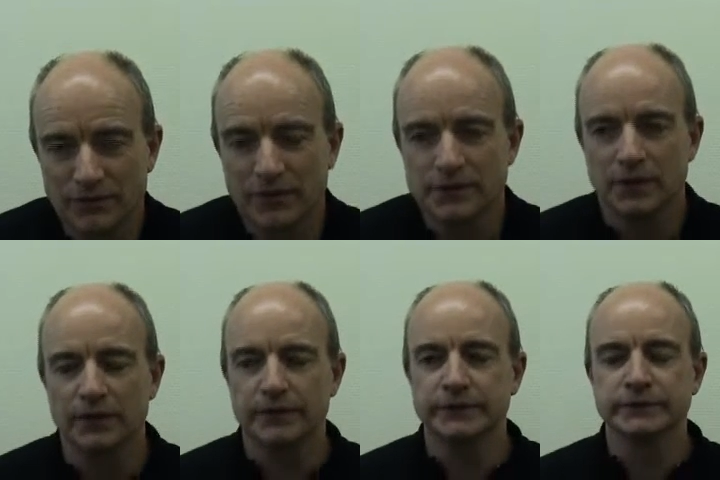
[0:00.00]
of these mm-hmm.
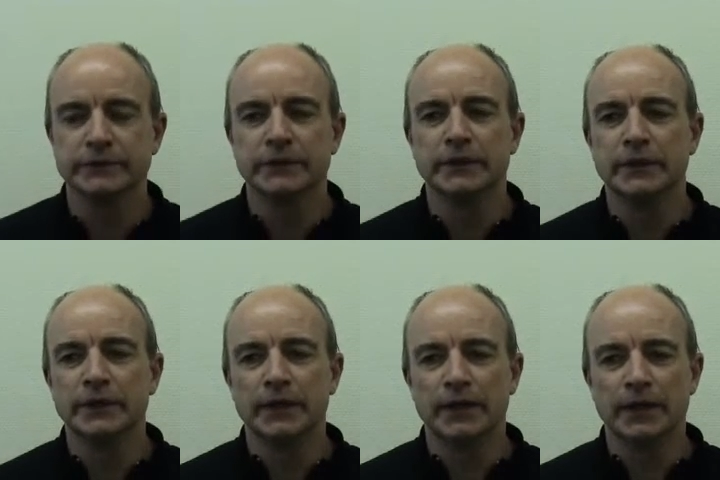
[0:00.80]

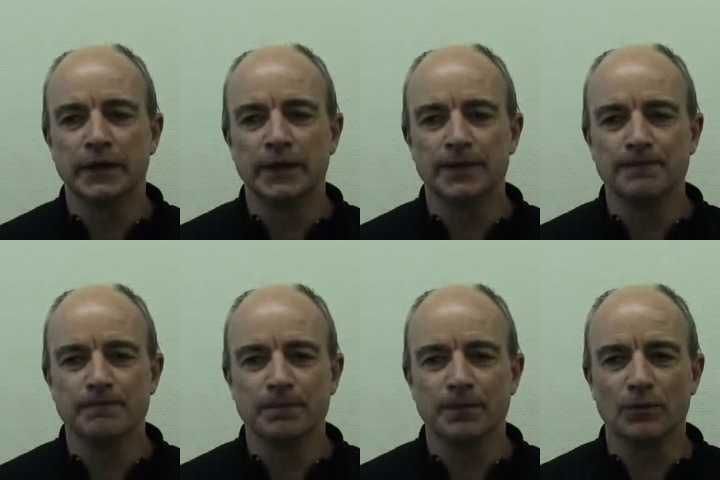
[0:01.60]
ideas.
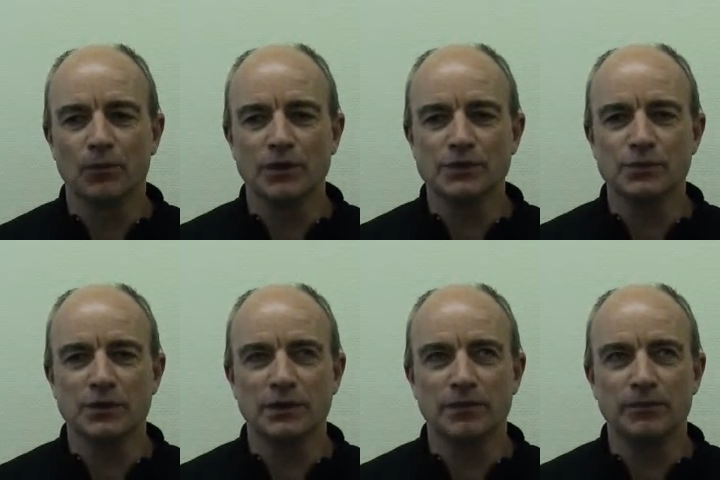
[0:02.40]
Once
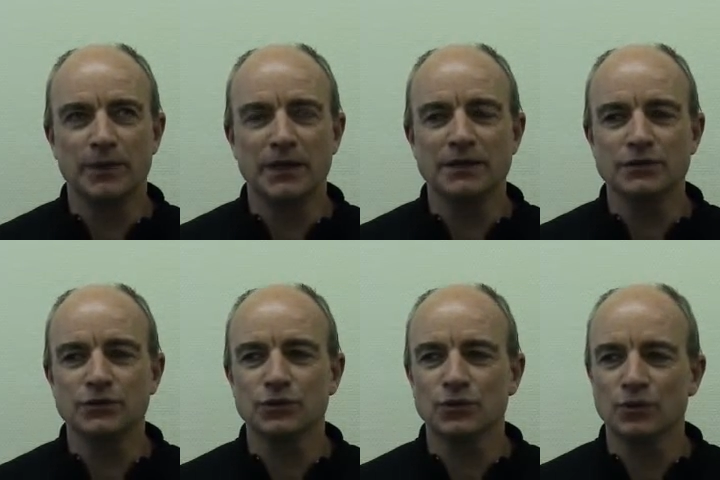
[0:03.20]
we begin
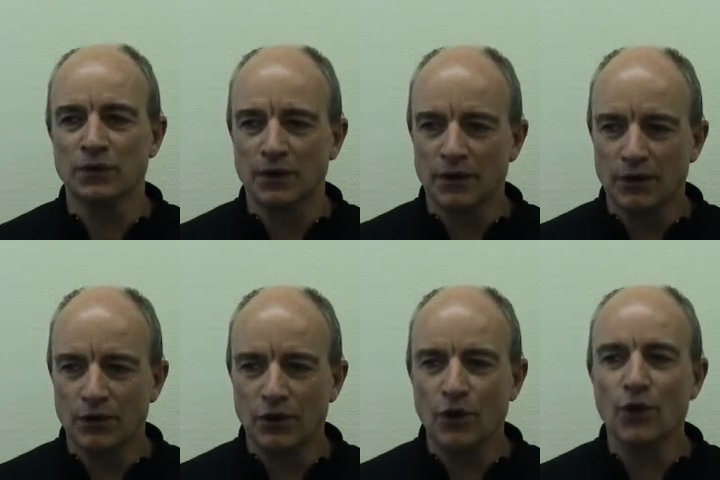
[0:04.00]
to
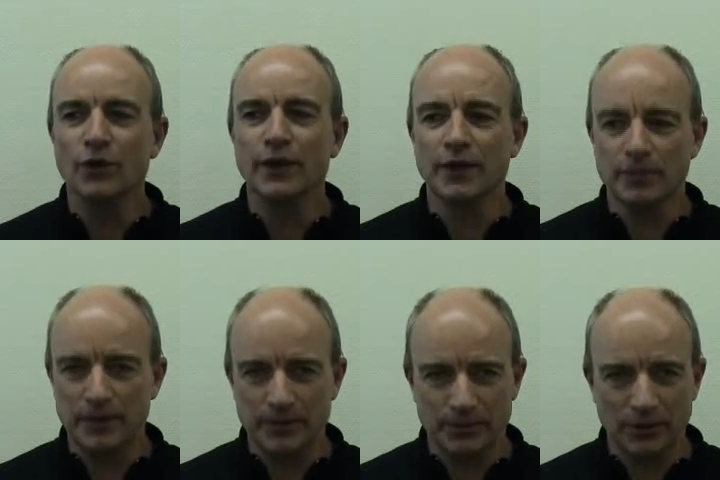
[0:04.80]
learn that other
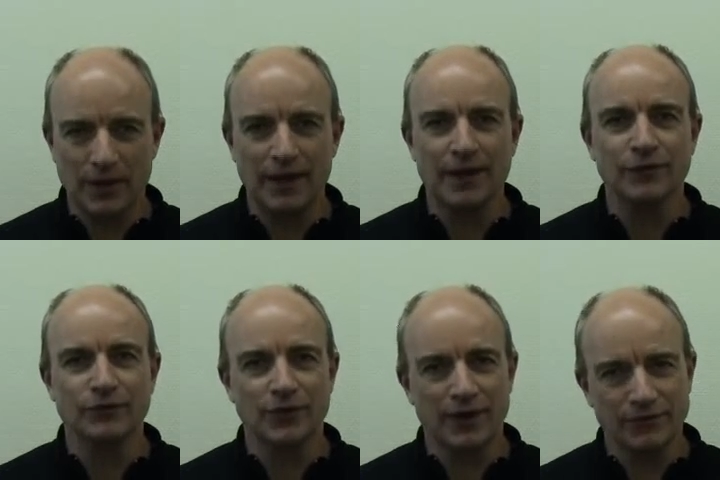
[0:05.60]
people
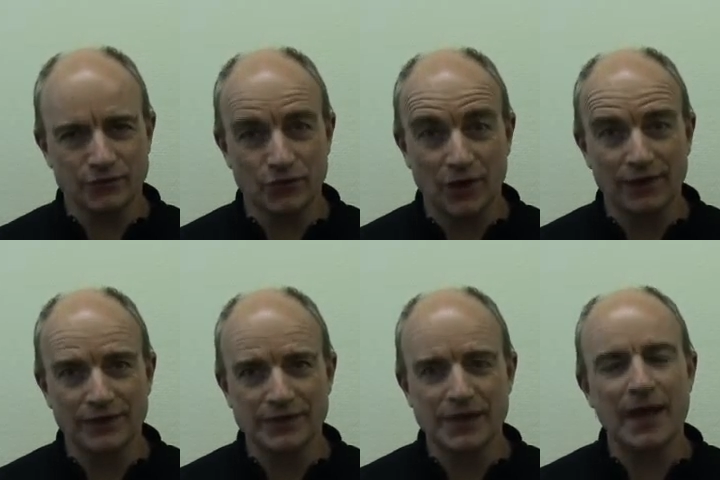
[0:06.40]
have tried
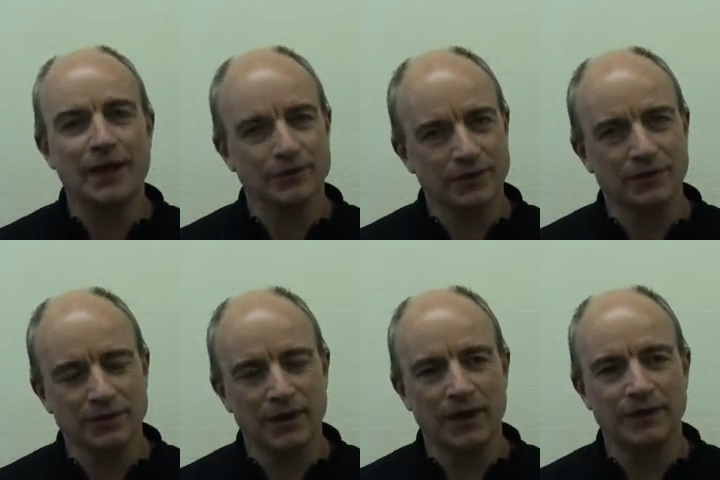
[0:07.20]
these out
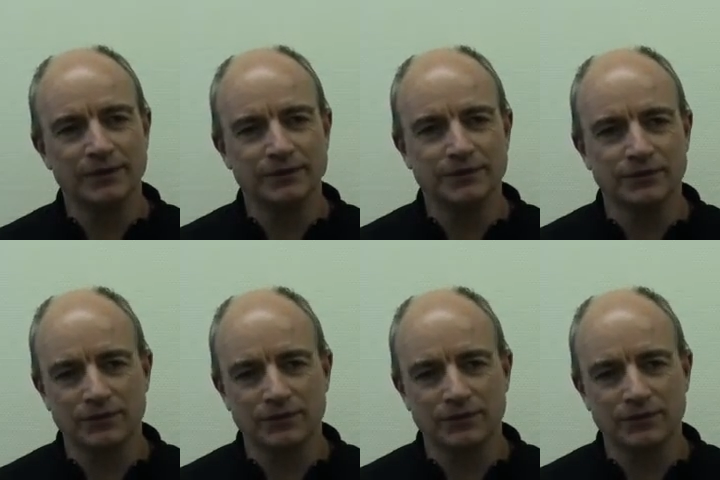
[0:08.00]
and